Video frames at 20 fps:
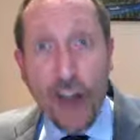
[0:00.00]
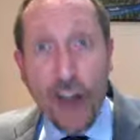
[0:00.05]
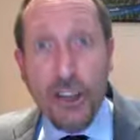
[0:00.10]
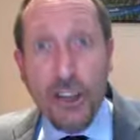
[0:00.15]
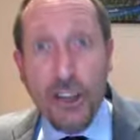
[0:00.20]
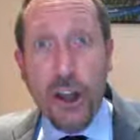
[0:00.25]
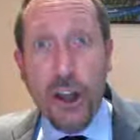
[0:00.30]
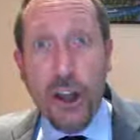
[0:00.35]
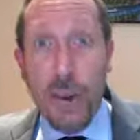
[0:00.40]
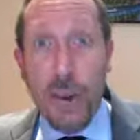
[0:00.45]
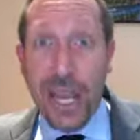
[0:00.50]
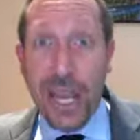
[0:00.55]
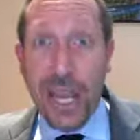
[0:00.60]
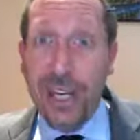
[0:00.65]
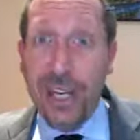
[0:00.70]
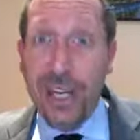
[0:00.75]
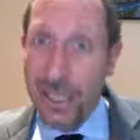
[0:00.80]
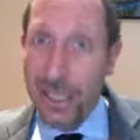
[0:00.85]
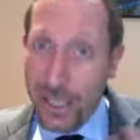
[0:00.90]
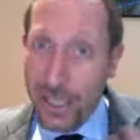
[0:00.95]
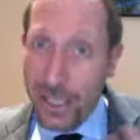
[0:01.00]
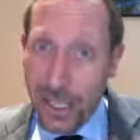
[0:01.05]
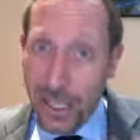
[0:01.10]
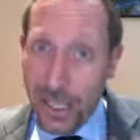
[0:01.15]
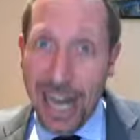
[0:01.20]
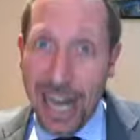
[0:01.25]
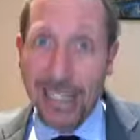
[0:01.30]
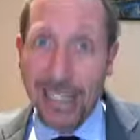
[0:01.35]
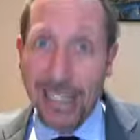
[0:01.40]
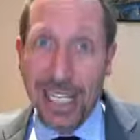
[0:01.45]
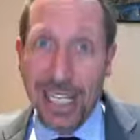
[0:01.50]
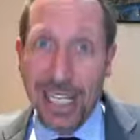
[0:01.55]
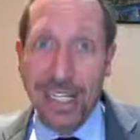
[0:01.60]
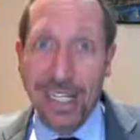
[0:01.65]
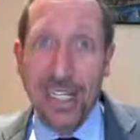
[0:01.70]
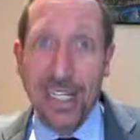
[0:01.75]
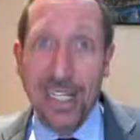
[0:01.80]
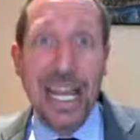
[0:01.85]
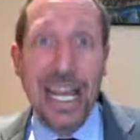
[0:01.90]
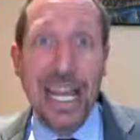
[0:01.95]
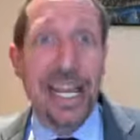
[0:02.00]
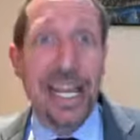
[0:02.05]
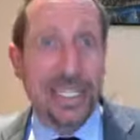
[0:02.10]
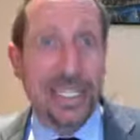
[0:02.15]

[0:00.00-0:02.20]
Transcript: ongoing idea.